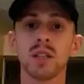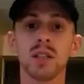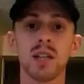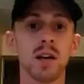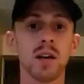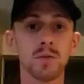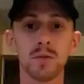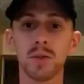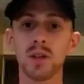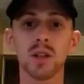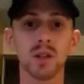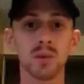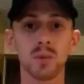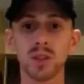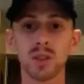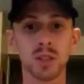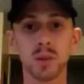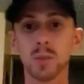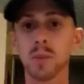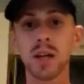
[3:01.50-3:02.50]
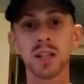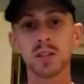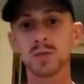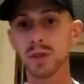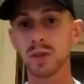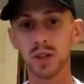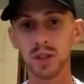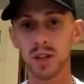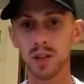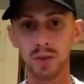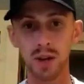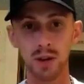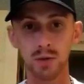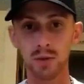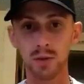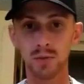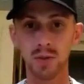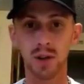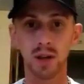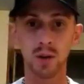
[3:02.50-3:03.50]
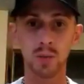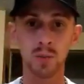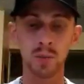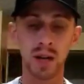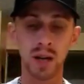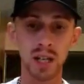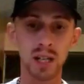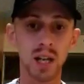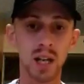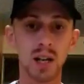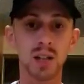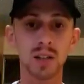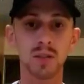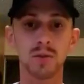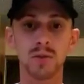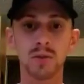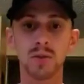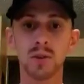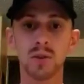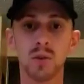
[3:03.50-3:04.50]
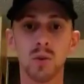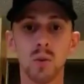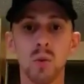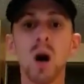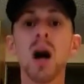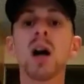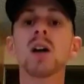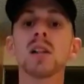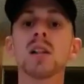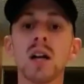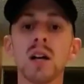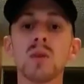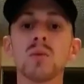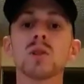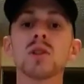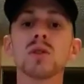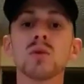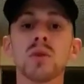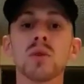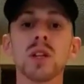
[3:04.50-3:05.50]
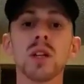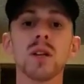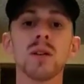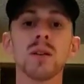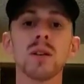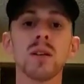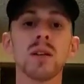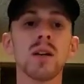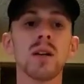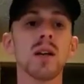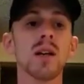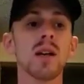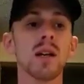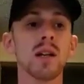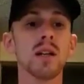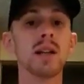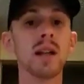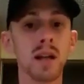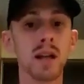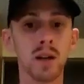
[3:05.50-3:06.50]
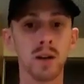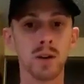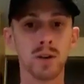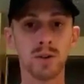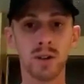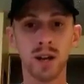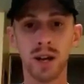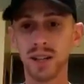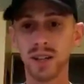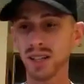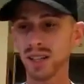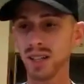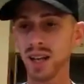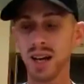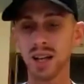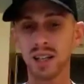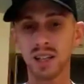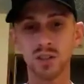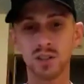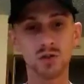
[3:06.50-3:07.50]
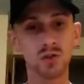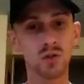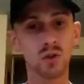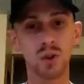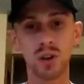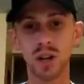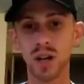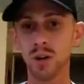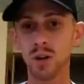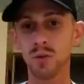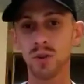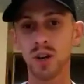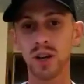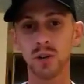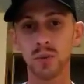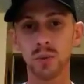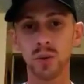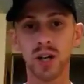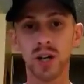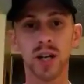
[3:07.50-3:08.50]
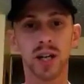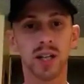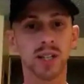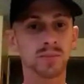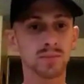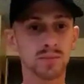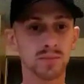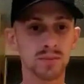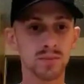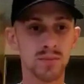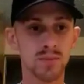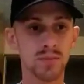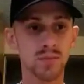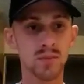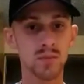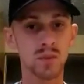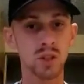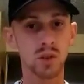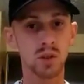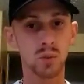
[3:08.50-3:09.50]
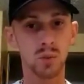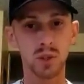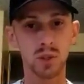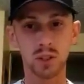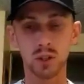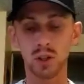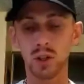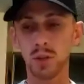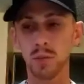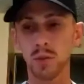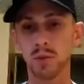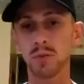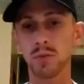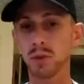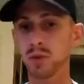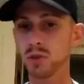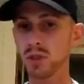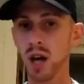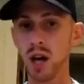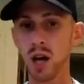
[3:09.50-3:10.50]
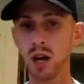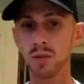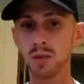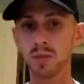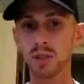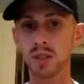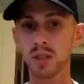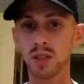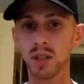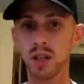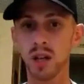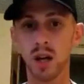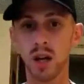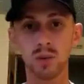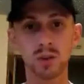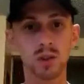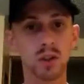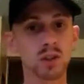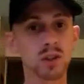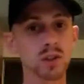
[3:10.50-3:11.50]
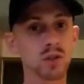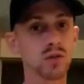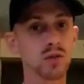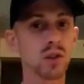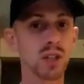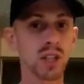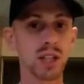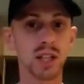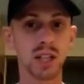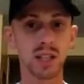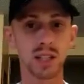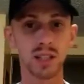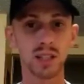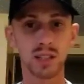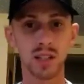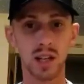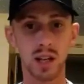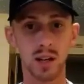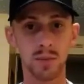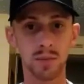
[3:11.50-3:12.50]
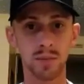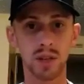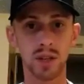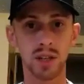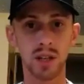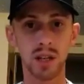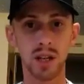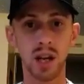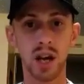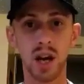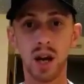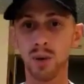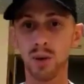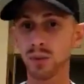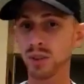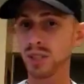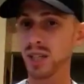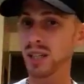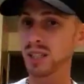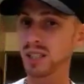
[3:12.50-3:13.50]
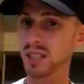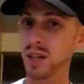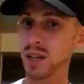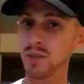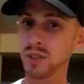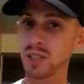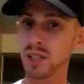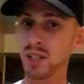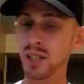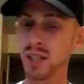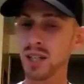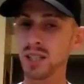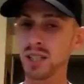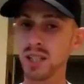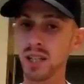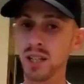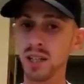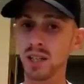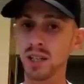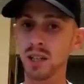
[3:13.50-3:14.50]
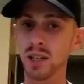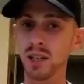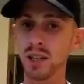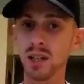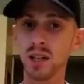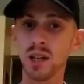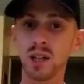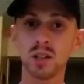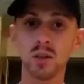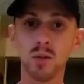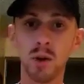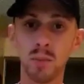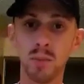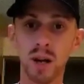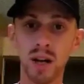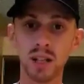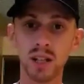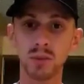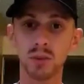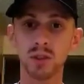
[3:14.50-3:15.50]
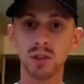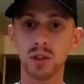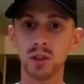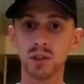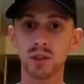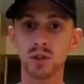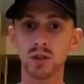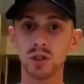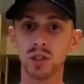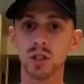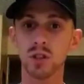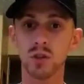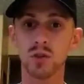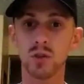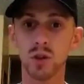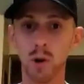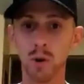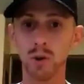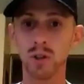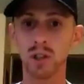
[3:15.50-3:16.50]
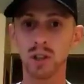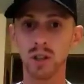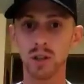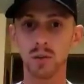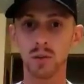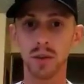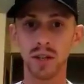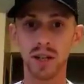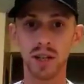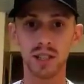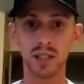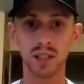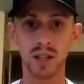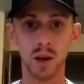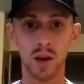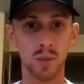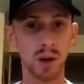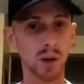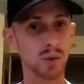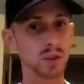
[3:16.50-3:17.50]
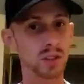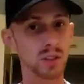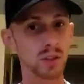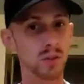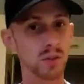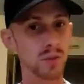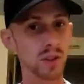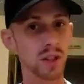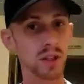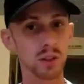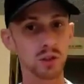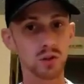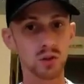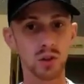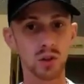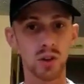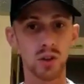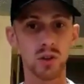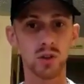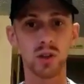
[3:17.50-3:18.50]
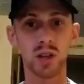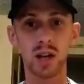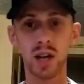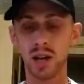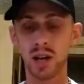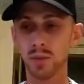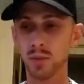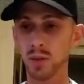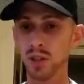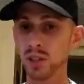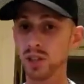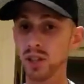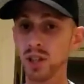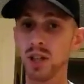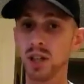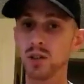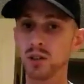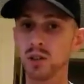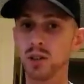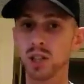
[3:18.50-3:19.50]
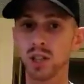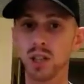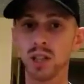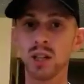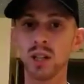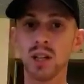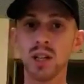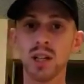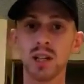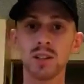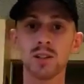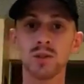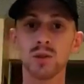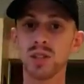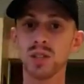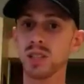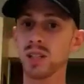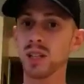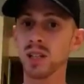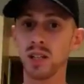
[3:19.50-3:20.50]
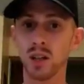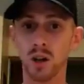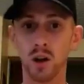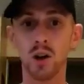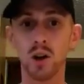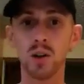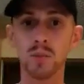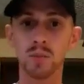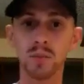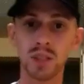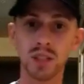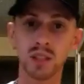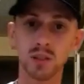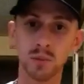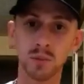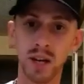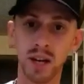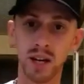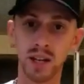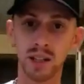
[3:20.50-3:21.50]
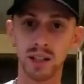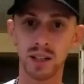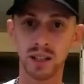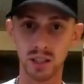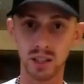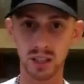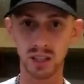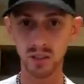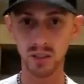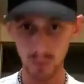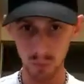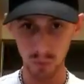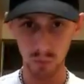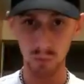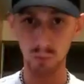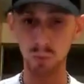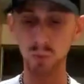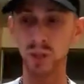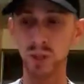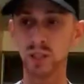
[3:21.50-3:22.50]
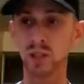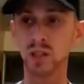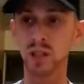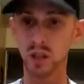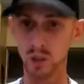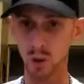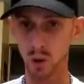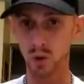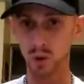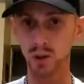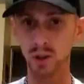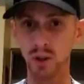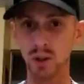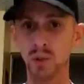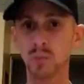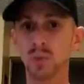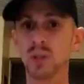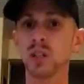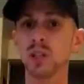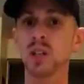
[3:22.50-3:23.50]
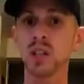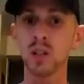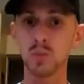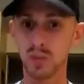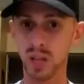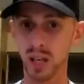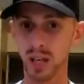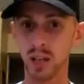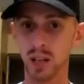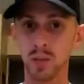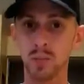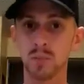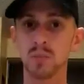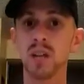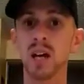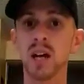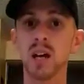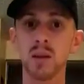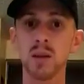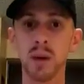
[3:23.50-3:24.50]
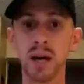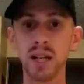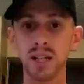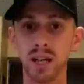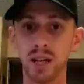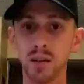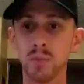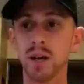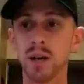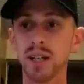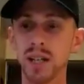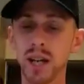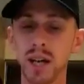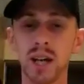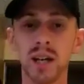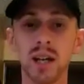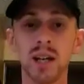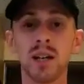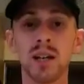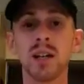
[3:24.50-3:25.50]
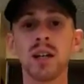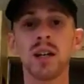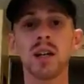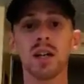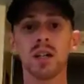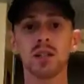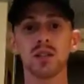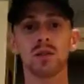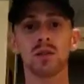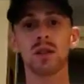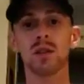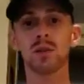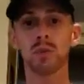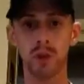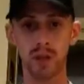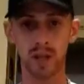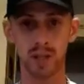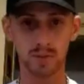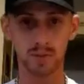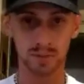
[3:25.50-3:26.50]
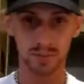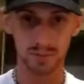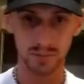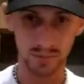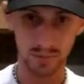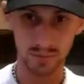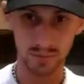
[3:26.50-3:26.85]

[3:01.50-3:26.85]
it. That feeling was the best feeling I've ever felt in my life while I was on it. Now, I did not get strung out right away. We took them a few times. I was also drinking at the time. I was like 17, 18, so my body was also still growing a little bit at the time. I was still very strong, had a bunch of energy, so it didn't hurt me as badly as when you get older and when you keep taking them day by day by day. So anyway,